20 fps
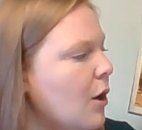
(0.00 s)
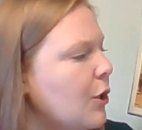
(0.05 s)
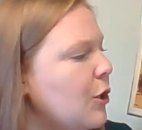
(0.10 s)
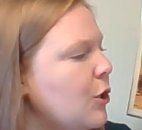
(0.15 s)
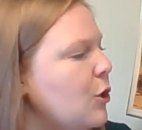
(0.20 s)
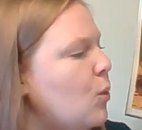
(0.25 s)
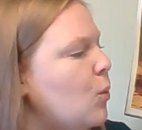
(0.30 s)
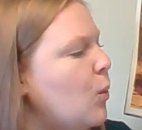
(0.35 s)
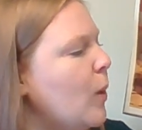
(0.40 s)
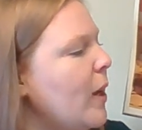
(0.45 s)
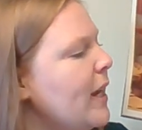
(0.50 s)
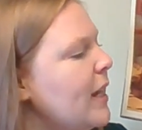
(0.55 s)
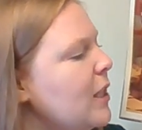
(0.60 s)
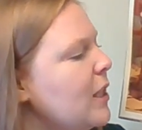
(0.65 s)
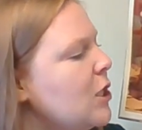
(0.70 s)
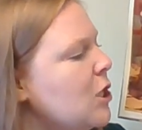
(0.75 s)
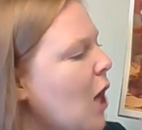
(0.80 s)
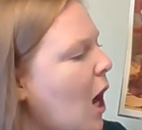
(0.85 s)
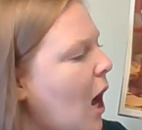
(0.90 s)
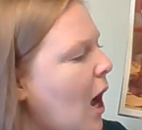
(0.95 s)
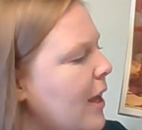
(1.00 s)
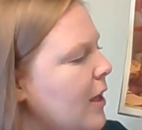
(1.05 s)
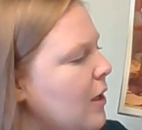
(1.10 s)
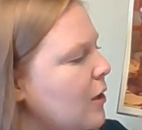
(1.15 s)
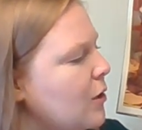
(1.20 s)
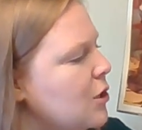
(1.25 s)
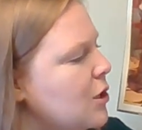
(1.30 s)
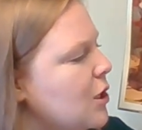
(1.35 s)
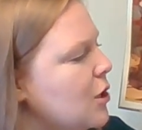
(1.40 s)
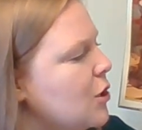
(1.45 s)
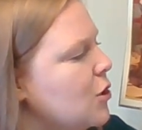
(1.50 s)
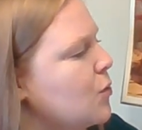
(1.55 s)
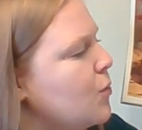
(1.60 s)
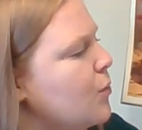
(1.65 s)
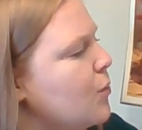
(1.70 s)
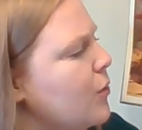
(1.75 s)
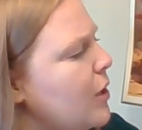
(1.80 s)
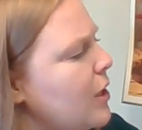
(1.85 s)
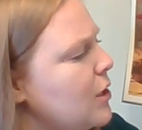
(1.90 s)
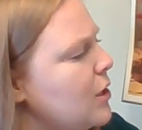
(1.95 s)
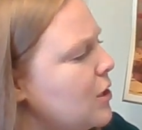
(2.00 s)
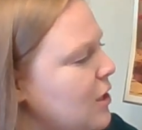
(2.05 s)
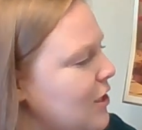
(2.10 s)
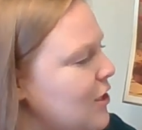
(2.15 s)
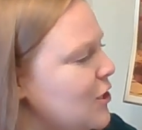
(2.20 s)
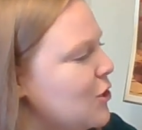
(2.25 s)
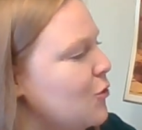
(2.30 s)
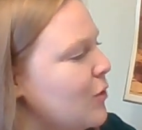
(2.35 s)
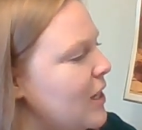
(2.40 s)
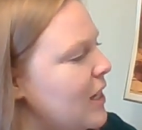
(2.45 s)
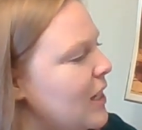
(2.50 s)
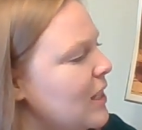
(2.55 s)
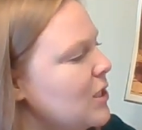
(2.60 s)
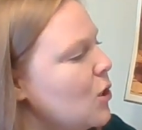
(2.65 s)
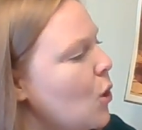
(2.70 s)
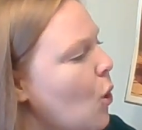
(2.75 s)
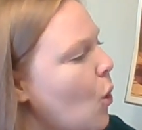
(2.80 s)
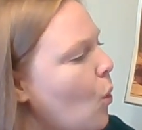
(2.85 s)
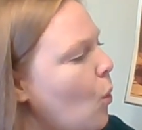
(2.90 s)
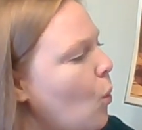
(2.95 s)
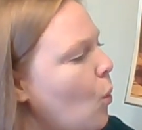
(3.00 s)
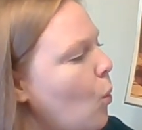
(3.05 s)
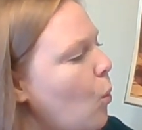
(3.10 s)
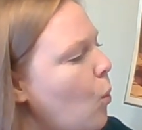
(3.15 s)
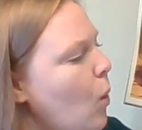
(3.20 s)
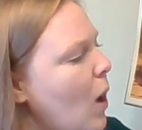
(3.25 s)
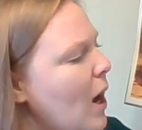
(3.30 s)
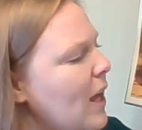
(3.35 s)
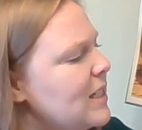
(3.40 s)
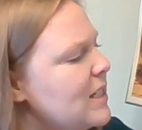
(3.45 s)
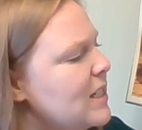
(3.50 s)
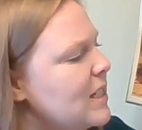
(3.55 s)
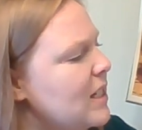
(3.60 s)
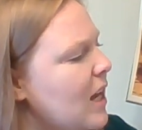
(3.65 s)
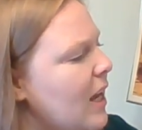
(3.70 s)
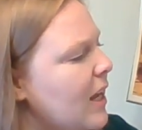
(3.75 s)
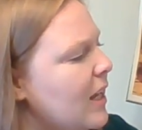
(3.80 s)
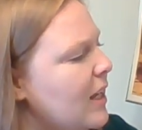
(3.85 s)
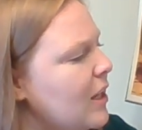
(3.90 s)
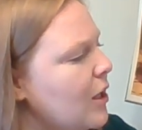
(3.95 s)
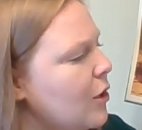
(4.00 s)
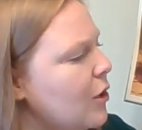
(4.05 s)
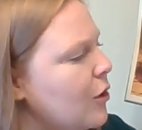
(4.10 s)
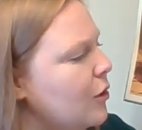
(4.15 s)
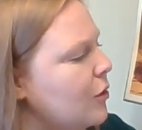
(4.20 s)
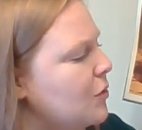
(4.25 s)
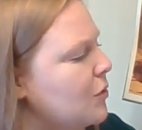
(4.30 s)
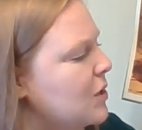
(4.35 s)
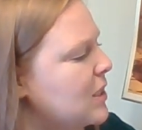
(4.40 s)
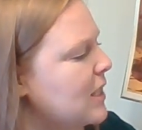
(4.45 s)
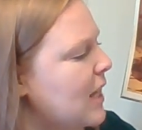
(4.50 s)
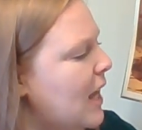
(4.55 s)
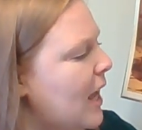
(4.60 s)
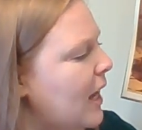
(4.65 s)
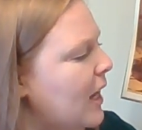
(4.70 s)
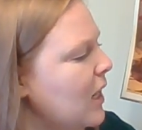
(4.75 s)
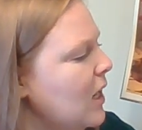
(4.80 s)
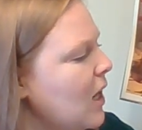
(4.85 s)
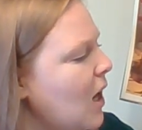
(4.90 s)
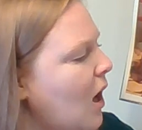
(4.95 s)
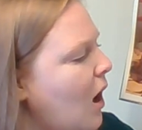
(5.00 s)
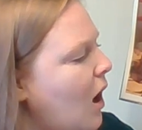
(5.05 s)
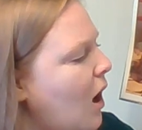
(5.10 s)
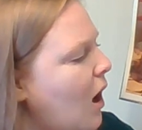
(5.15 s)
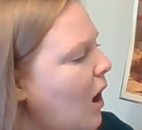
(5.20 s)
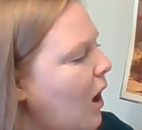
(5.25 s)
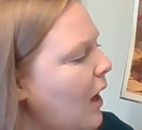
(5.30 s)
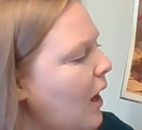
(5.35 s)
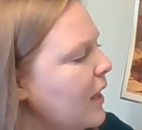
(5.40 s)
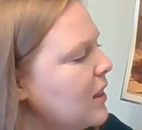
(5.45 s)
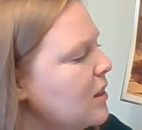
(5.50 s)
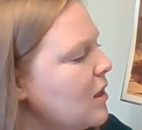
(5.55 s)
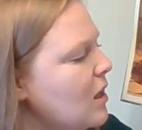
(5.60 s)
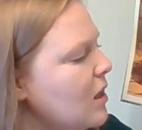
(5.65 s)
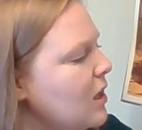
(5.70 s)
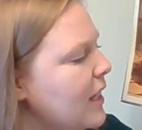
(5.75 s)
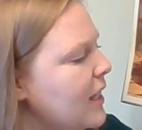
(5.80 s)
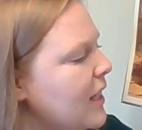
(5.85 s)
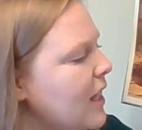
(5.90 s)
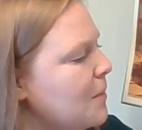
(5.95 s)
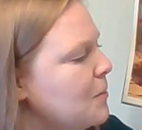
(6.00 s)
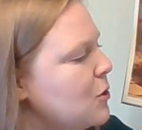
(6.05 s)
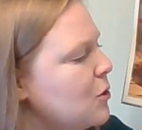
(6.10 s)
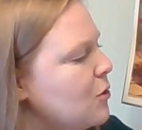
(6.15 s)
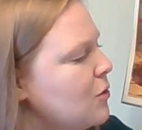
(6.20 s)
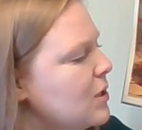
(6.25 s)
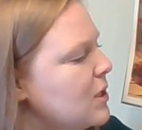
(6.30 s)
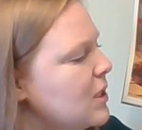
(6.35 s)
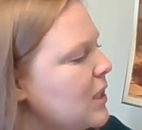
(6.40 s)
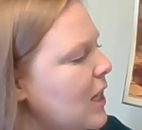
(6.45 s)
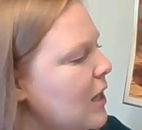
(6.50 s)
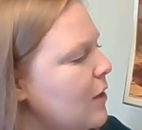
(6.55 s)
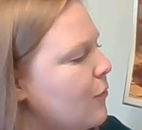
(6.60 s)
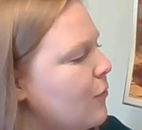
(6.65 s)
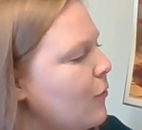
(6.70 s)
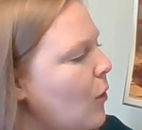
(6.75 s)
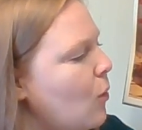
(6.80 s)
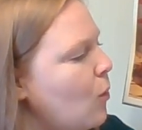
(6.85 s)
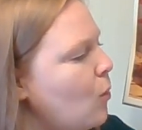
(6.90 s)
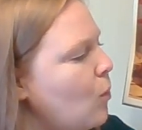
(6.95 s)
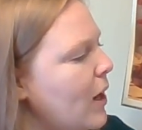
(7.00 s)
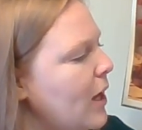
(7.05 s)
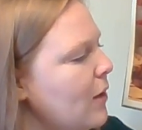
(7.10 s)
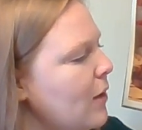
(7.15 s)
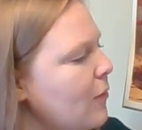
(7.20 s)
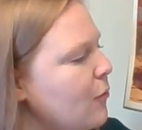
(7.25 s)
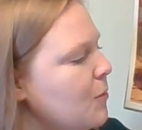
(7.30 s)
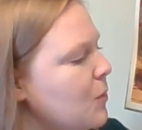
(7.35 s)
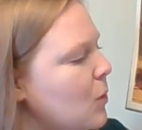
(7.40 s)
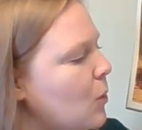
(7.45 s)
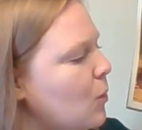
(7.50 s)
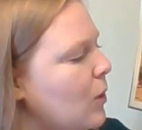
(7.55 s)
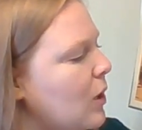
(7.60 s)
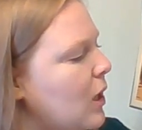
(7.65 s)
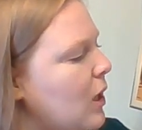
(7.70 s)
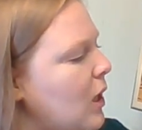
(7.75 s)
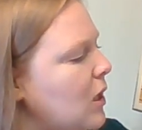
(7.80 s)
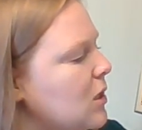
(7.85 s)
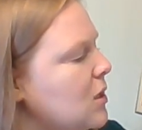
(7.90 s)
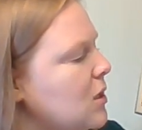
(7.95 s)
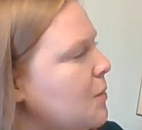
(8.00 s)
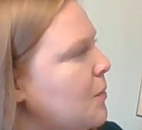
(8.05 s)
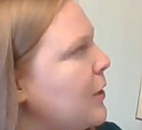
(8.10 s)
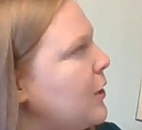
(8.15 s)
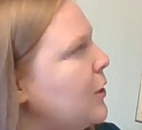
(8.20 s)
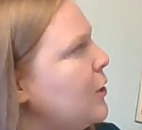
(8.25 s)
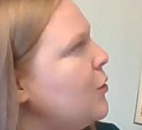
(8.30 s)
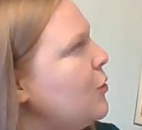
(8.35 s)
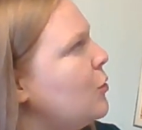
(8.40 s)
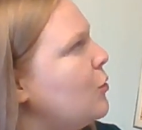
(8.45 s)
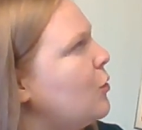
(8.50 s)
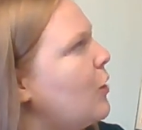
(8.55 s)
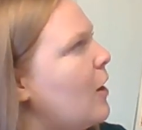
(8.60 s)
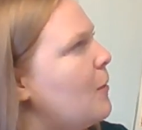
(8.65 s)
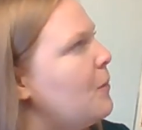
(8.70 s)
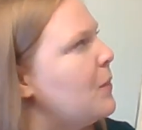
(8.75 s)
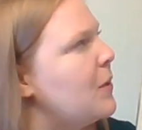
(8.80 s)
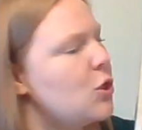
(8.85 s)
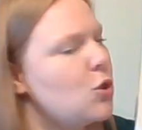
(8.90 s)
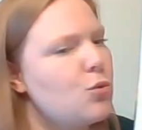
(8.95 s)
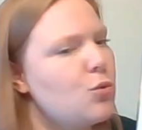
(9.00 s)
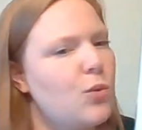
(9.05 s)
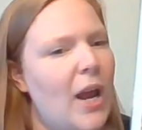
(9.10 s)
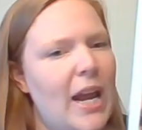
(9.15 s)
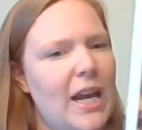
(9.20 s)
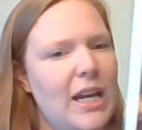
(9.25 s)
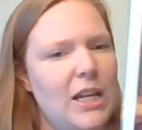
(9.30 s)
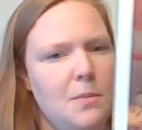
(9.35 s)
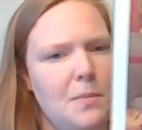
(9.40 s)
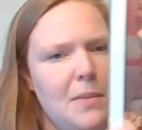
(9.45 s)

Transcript: "You wicked child!" she shrieked. "What did I hear you say? I thought I kept you safe, away from the world, but you have betrayed